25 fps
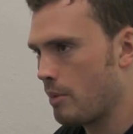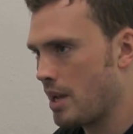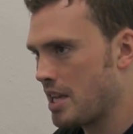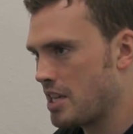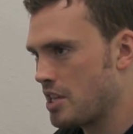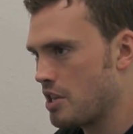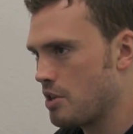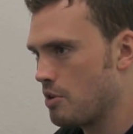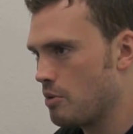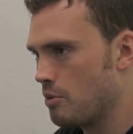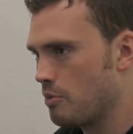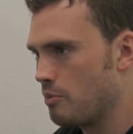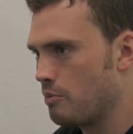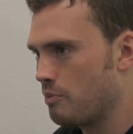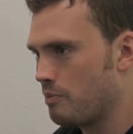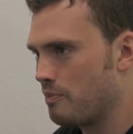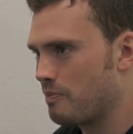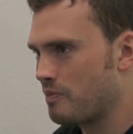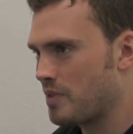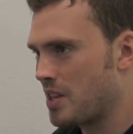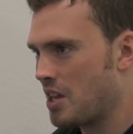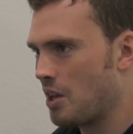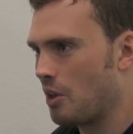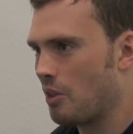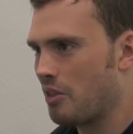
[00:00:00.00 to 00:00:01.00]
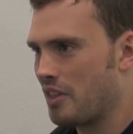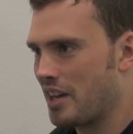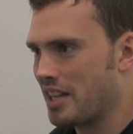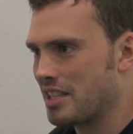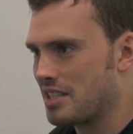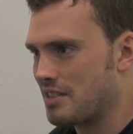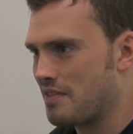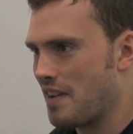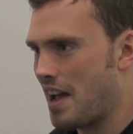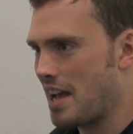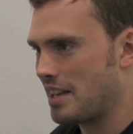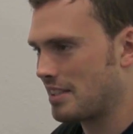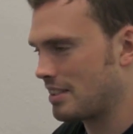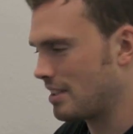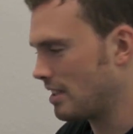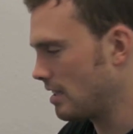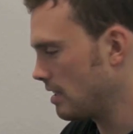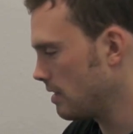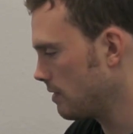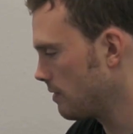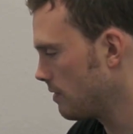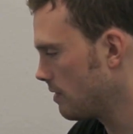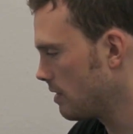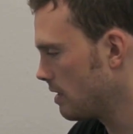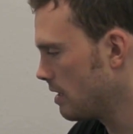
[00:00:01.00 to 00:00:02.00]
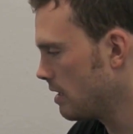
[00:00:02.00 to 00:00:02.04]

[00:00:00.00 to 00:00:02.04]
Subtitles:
make you kill things faster.